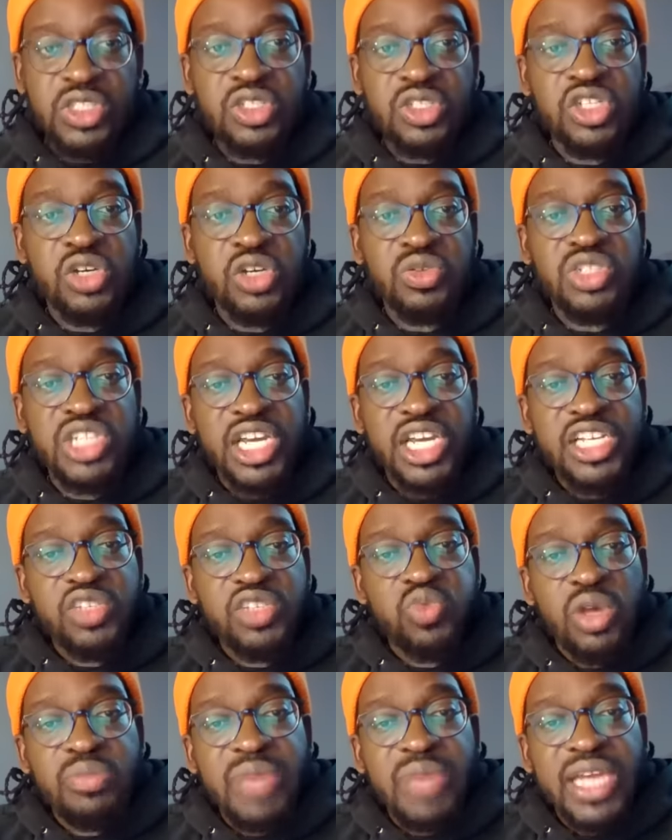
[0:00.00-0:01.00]
So Chase,
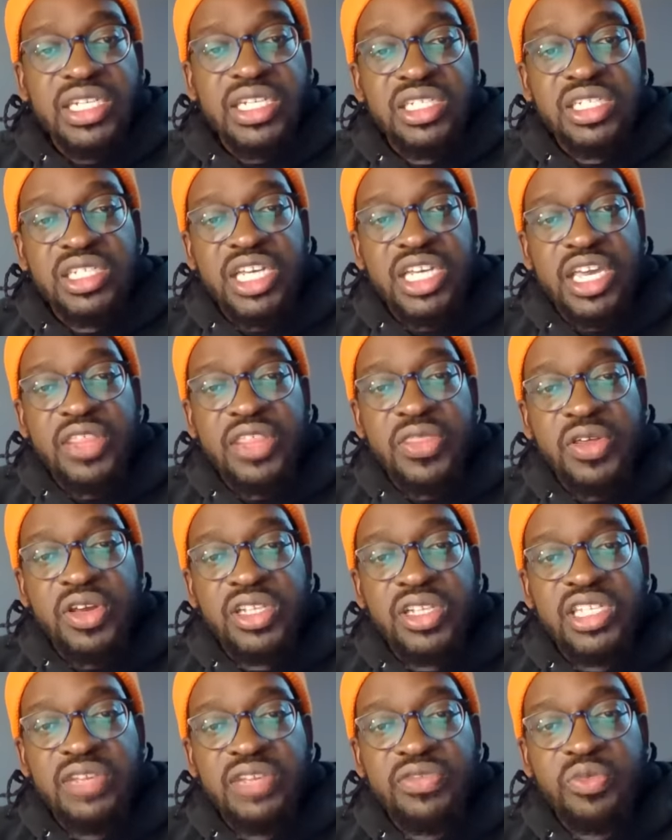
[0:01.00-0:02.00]
one match today,
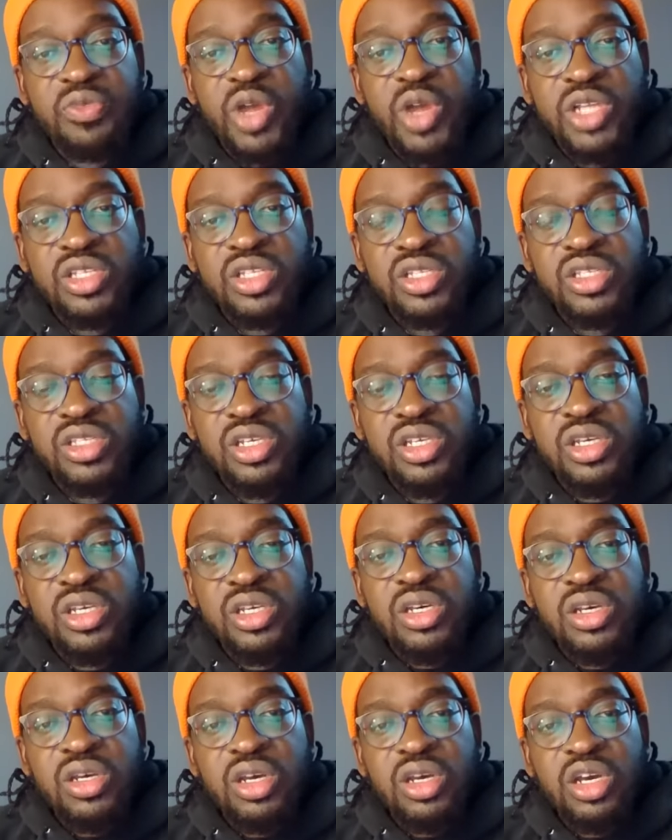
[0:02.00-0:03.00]
37 runs
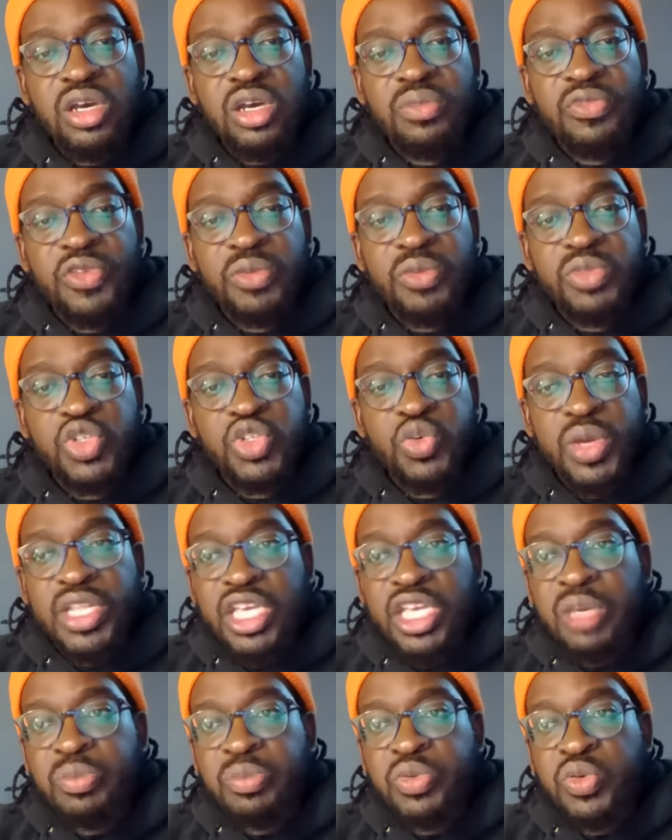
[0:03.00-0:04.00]
from
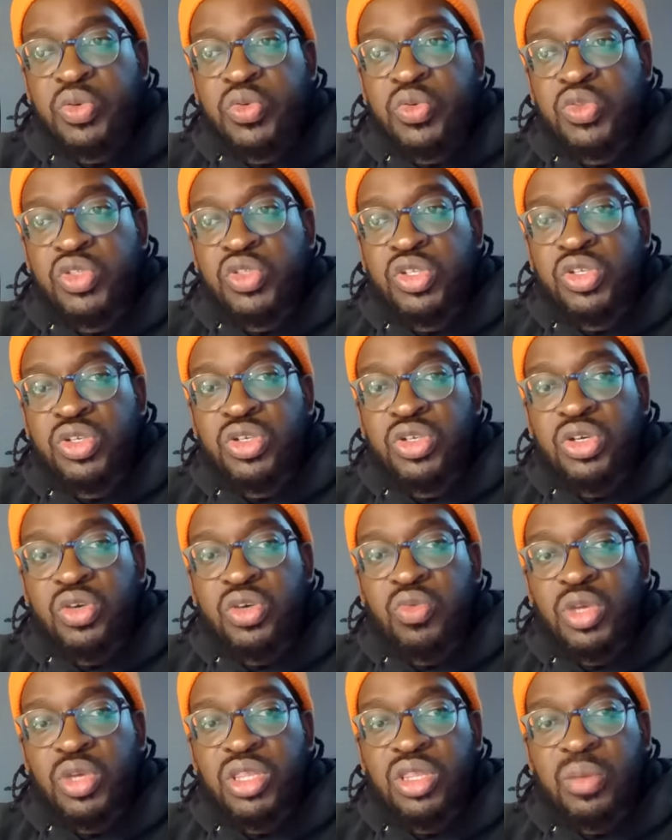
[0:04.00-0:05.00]
20 balls
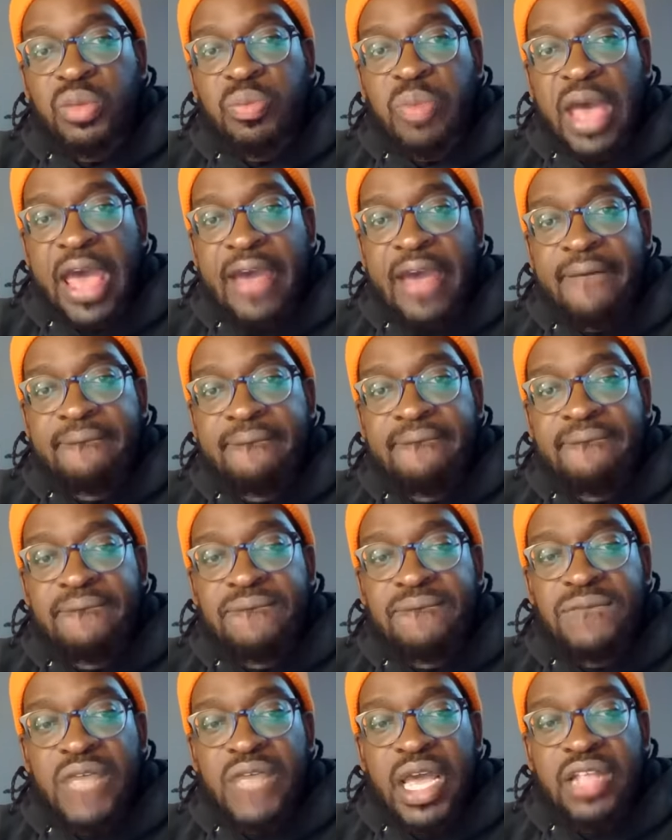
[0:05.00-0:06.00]
with the bat.
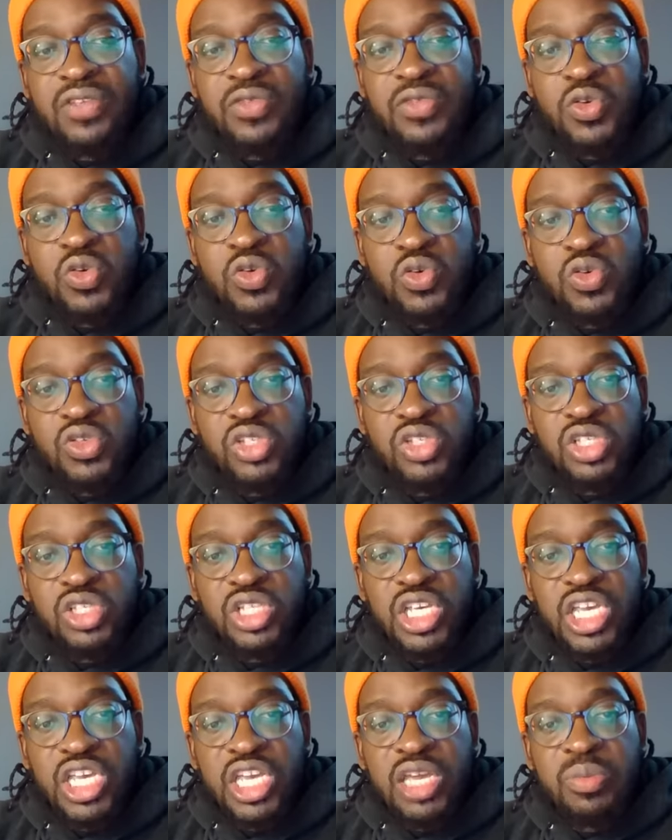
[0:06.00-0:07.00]
And of course,
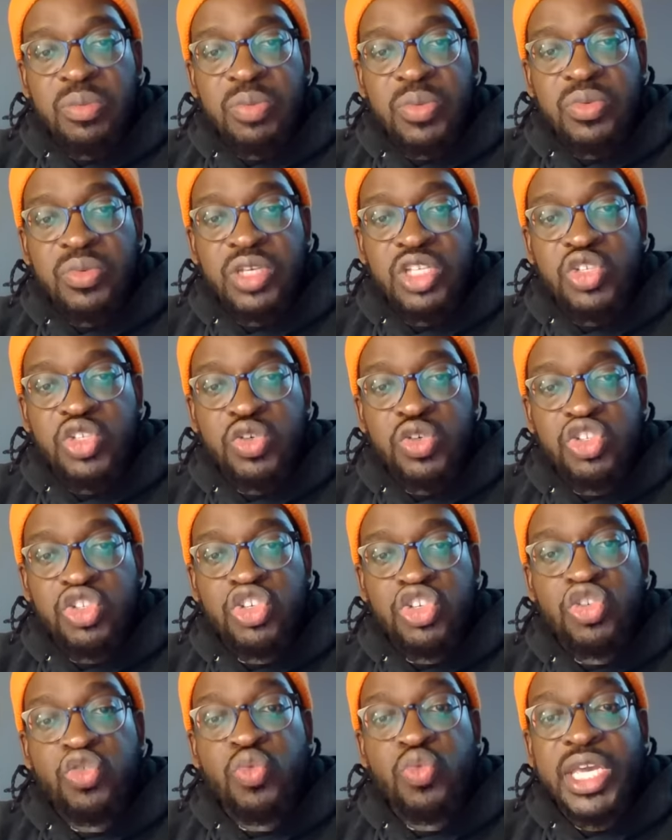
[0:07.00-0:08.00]
he took
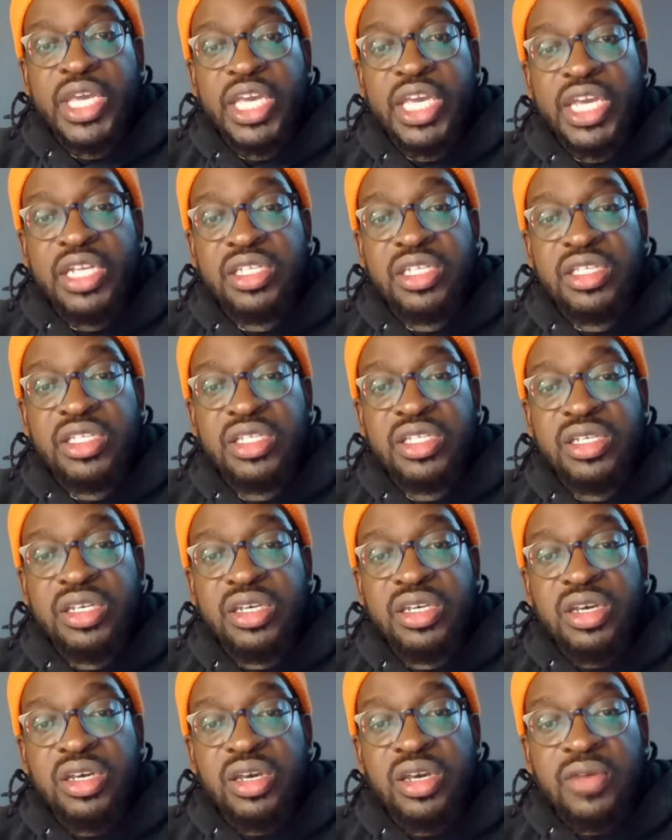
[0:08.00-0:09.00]
2 wickets
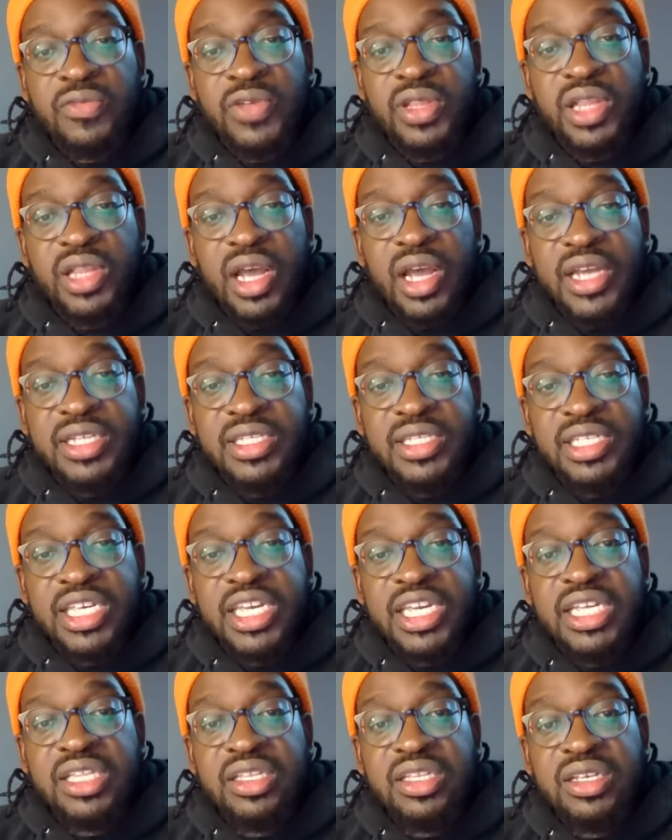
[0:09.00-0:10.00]
for
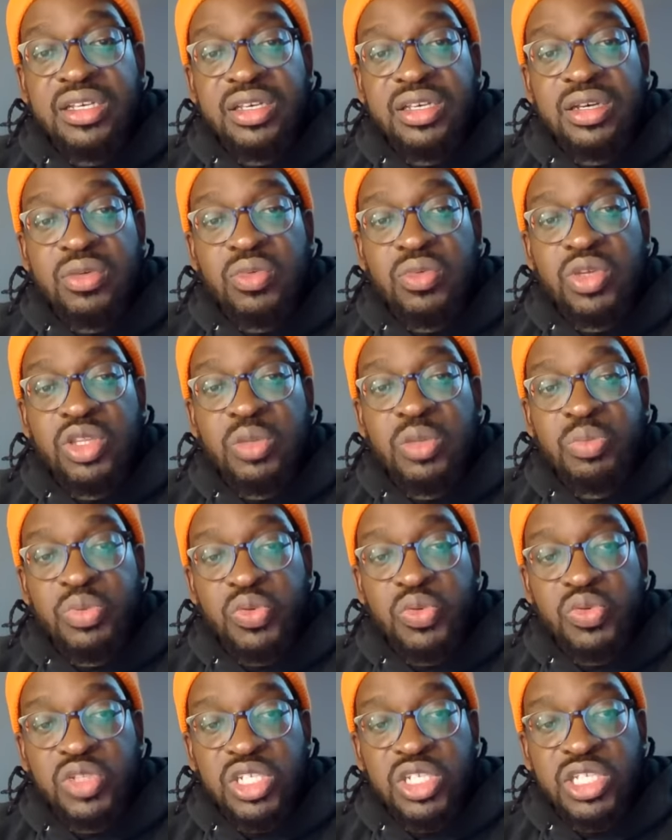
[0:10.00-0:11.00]
19 with the
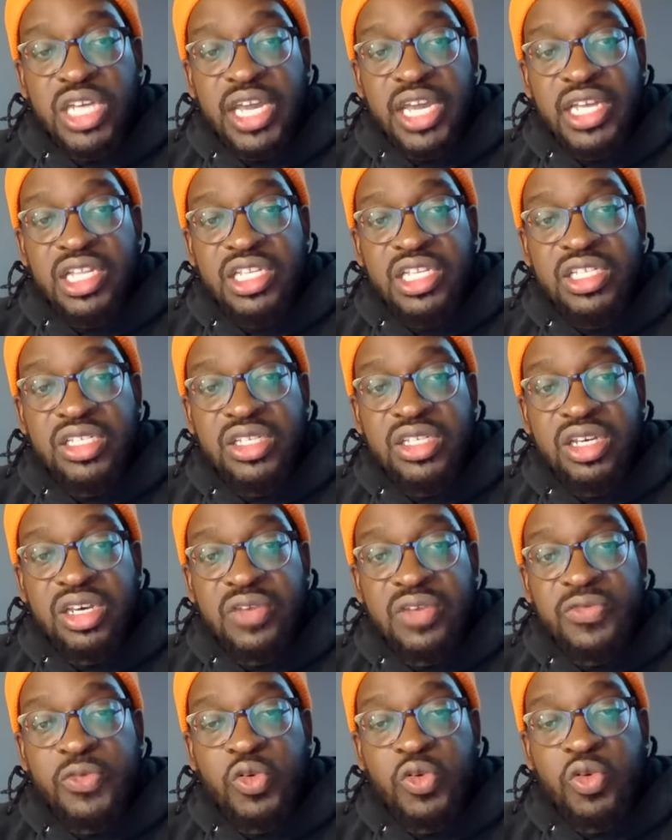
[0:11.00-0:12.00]
ball today in his
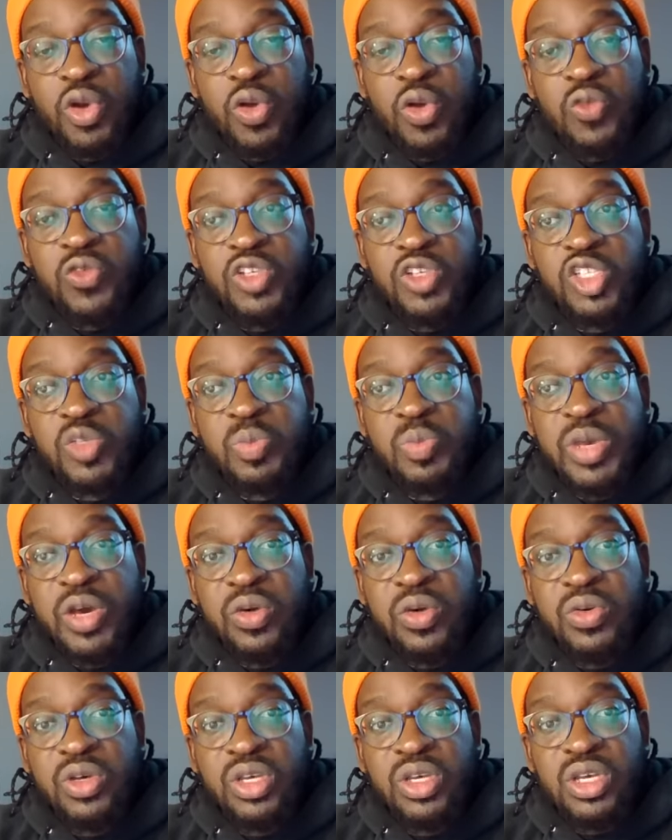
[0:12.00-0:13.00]
4-over
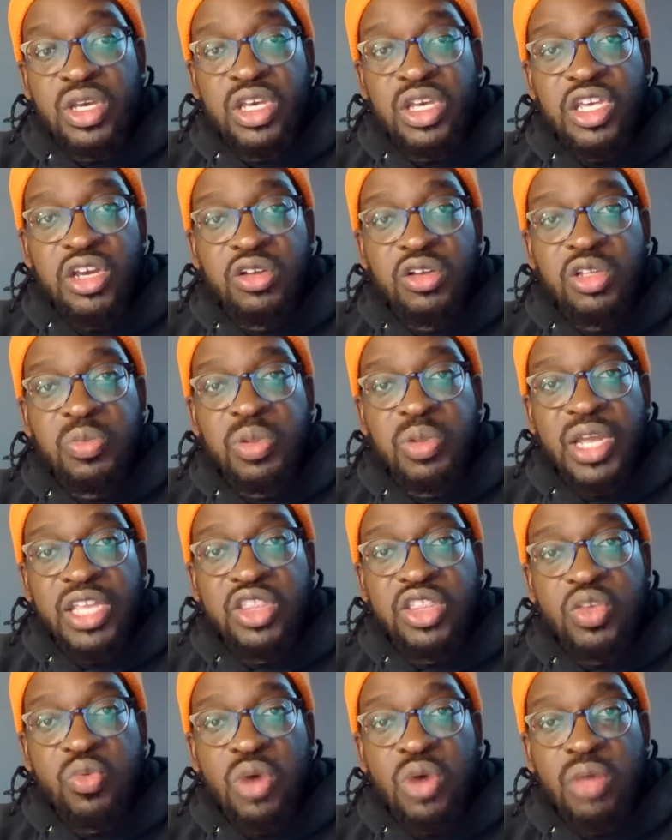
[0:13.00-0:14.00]
spell. He only
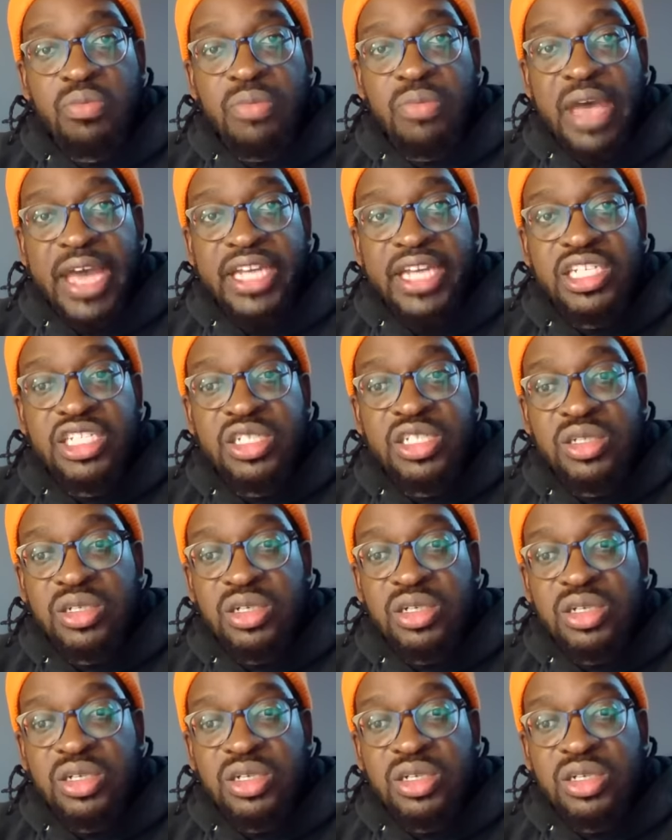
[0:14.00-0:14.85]
played the one match.